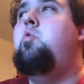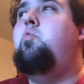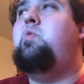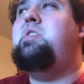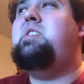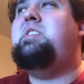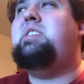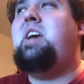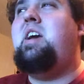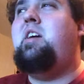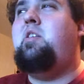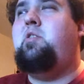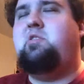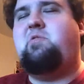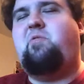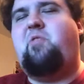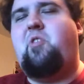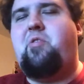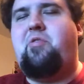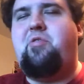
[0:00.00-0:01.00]

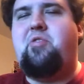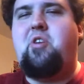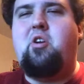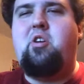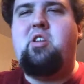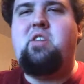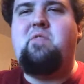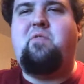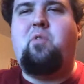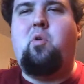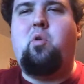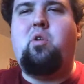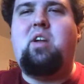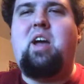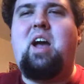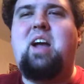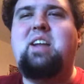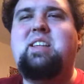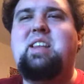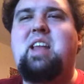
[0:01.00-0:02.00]
Retails for
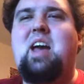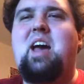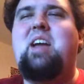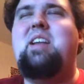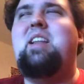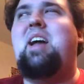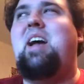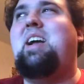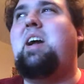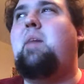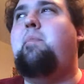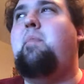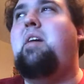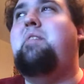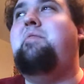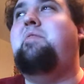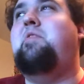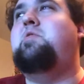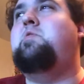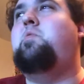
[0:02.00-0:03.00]
$34.99. I got
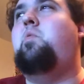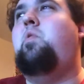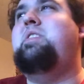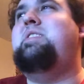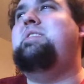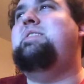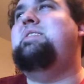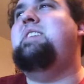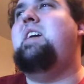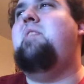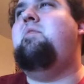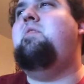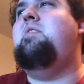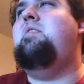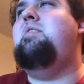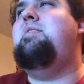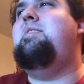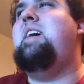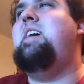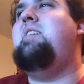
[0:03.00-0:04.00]
mine for
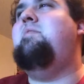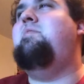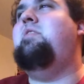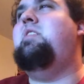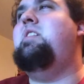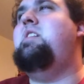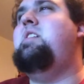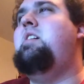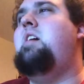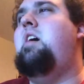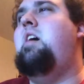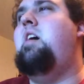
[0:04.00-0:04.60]
27 thankfully.